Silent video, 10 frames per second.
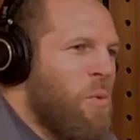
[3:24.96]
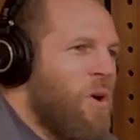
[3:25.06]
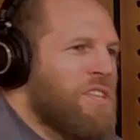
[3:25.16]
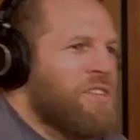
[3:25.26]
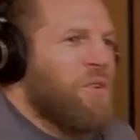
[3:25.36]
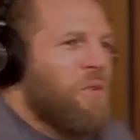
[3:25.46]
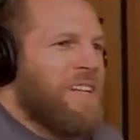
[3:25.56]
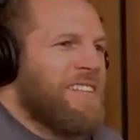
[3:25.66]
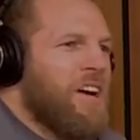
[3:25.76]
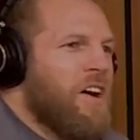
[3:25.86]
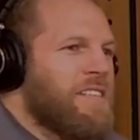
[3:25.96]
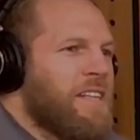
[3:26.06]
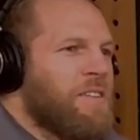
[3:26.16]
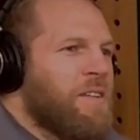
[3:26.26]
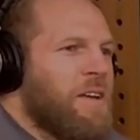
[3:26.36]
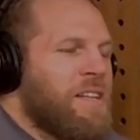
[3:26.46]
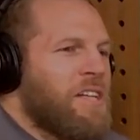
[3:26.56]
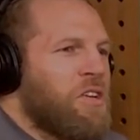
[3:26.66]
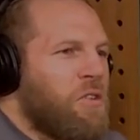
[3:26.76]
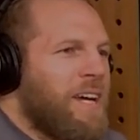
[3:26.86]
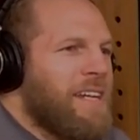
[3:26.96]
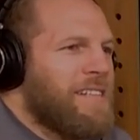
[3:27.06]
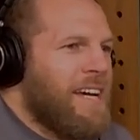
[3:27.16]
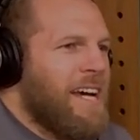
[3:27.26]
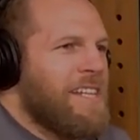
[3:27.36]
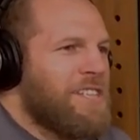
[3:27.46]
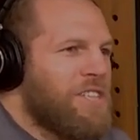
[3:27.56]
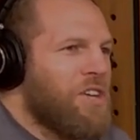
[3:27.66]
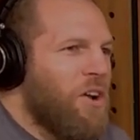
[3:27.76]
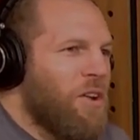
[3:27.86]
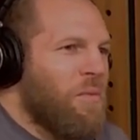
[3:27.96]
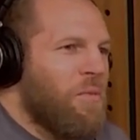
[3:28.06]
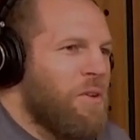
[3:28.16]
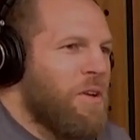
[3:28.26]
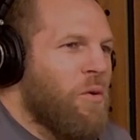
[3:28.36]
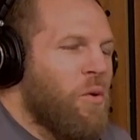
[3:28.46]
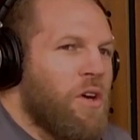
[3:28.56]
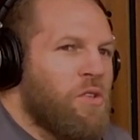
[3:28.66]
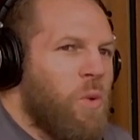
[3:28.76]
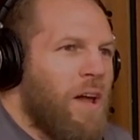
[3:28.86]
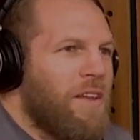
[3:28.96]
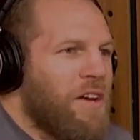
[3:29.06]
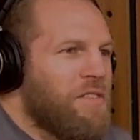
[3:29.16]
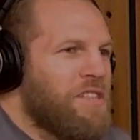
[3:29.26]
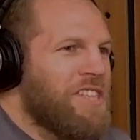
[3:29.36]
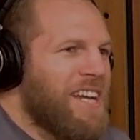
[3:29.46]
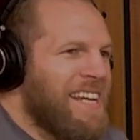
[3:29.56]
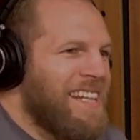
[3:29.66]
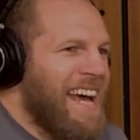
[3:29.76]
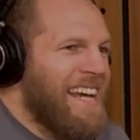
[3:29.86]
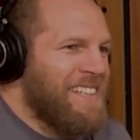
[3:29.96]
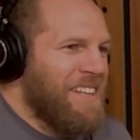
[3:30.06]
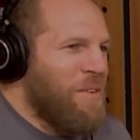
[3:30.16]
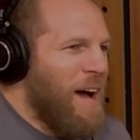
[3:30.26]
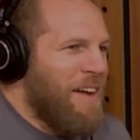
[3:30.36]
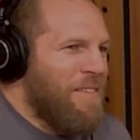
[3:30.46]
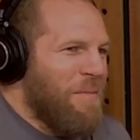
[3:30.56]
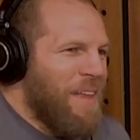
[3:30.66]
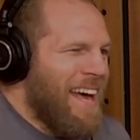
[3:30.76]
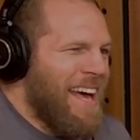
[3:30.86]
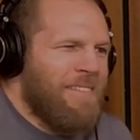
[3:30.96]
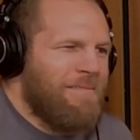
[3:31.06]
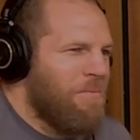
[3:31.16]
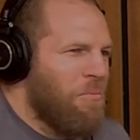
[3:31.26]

I mean, what a story, starting as a cricketer in Scotland, all those well-known sunny days that you have up there.